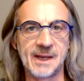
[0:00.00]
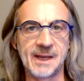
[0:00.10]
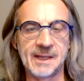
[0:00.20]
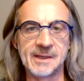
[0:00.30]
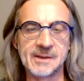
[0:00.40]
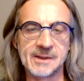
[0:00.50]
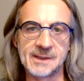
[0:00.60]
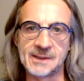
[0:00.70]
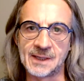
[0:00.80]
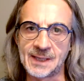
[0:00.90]
And
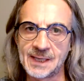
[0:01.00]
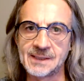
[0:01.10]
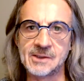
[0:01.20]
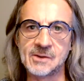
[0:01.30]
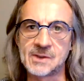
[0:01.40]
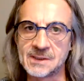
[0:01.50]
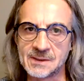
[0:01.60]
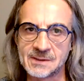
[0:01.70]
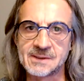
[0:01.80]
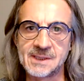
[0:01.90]
again, you can
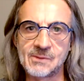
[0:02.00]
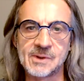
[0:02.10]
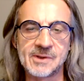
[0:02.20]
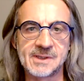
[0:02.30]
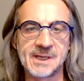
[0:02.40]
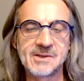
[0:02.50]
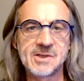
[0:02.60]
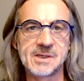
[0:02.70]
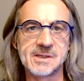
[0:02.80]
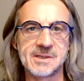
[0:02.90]
see where the
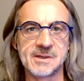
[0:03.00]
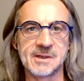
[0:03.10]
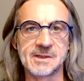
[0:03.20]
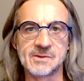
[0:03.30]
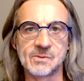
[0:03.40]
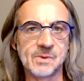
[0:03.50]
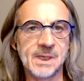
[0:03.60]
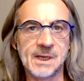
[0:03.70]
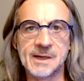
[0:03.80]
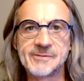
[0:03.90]
tension is here because we
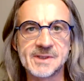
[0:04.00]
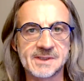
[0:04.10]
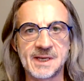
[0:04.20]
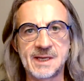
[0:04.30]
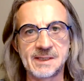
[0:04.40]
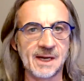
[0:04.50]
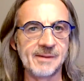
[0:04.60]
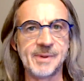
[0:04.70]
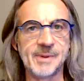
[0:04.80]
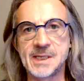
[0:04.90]
love to say
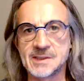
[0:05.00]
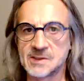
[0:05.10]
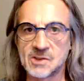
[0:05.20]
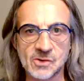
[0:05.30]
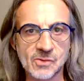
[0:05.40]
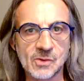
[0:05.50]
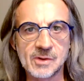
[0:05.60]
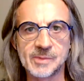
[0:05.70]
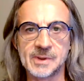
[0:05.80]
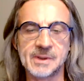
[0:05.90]
diabetes is
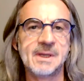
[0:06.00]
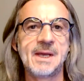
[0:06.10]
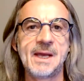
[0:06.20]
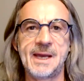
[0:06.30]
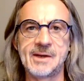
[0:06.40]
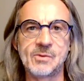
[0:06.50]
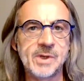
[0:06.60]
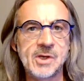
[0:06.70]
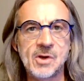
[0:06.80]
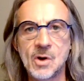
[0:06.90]
controllable. And we
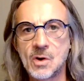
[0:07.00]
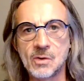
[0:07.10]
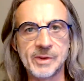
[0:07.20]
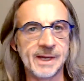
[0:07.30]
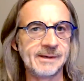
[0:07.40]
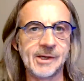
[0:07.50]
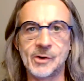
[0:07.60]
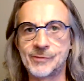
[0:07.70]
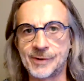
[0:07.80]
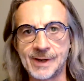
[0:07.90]
know that, you know,
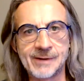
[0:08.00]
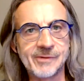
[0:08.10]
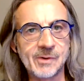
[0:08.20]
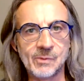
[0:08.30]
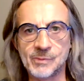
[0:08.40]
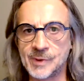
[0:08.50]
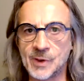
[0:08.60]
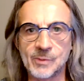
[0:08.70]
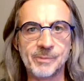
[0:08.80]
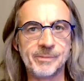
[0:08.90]
for every, you
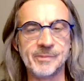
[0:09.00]
know,